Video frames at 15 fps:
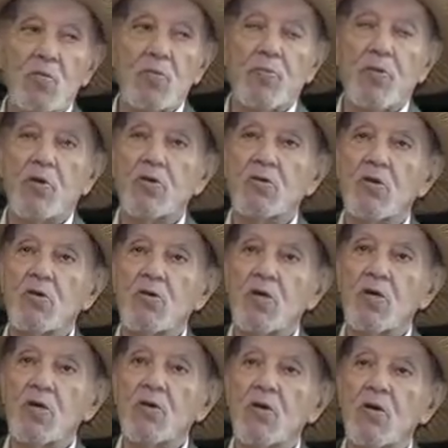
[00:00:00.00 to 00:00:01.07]
to Puerto
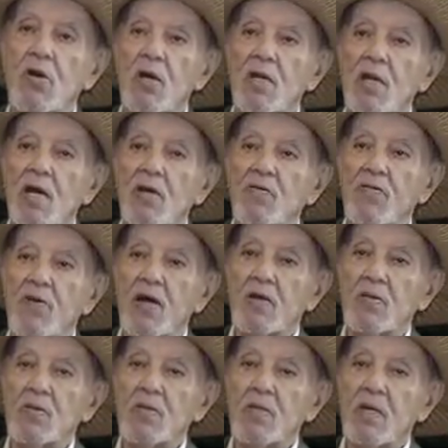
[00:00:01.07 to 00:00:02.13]
Rico, and I
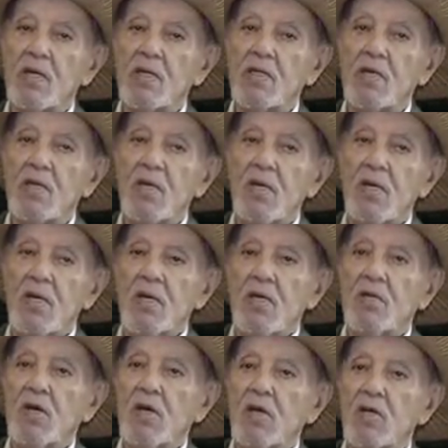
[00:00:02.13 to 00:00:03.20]
found that
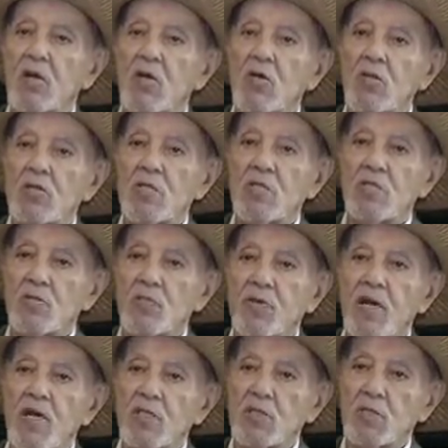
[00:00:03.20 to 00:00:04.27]
the closest
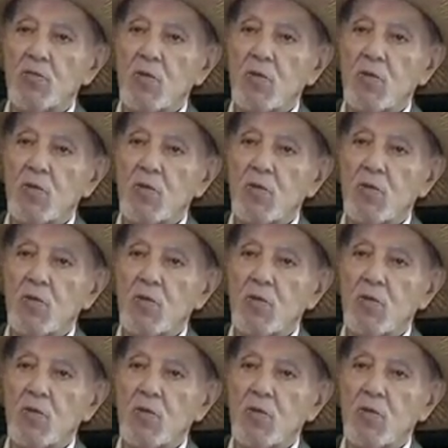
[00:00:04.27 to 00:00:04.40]
place